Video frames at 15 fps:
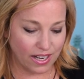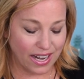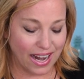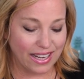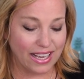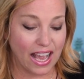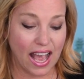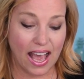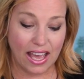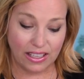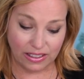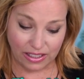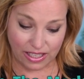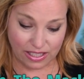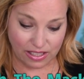any
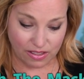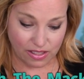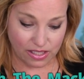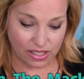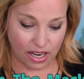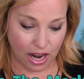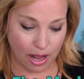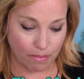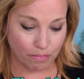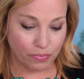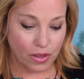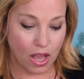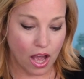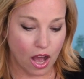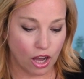Henleys at this time,
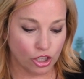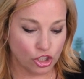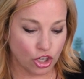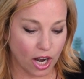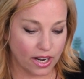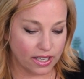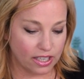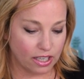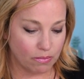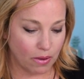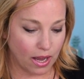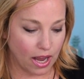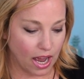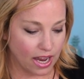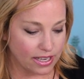I'll try to keep
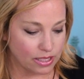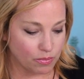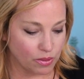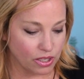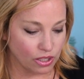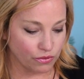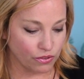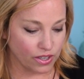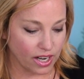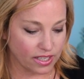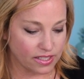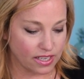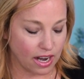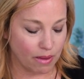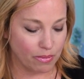my eyes peeled for
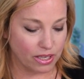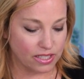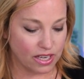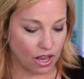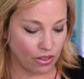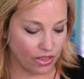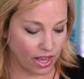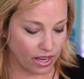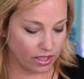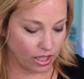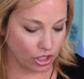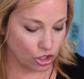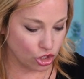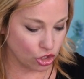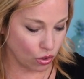next time. Until then,
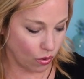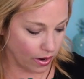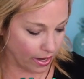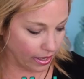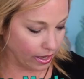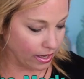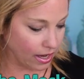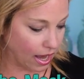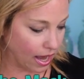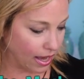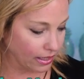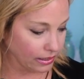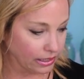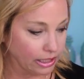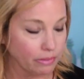enjoy,
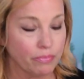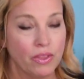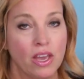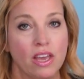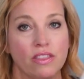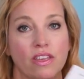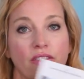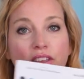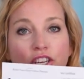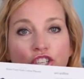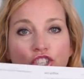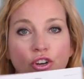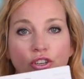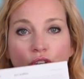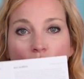Kylie." Then they
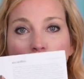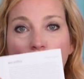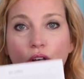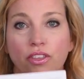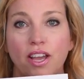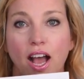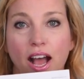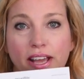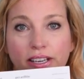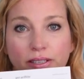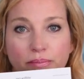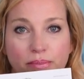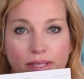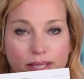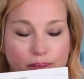show you all the
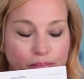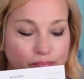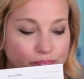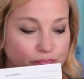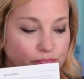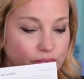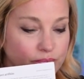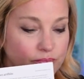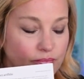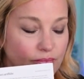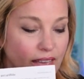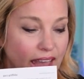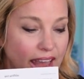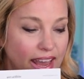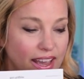items,
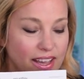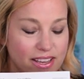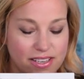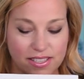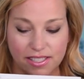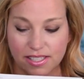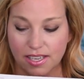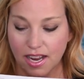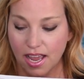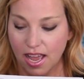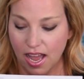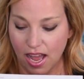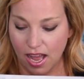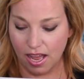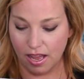and
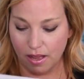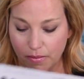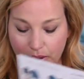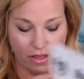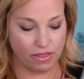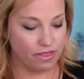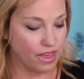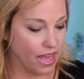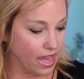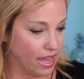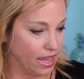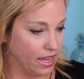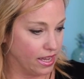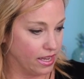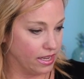
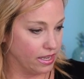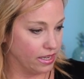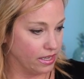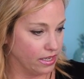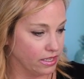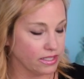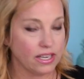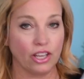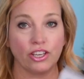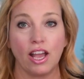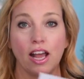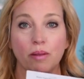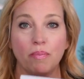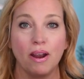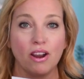they tell you
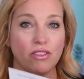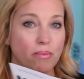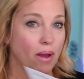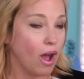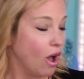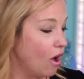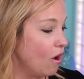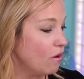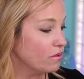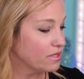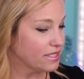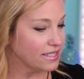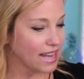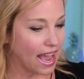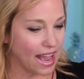how to pair them.
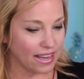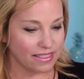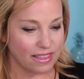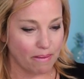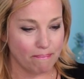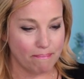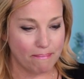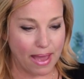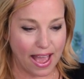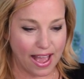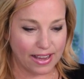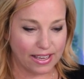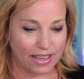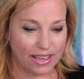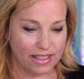Oh, Zach the
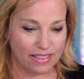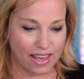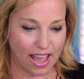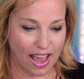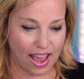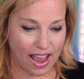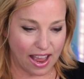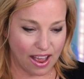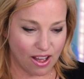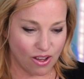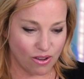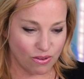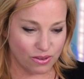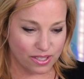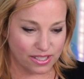Mac in the
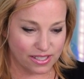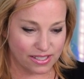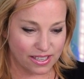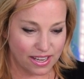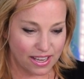house.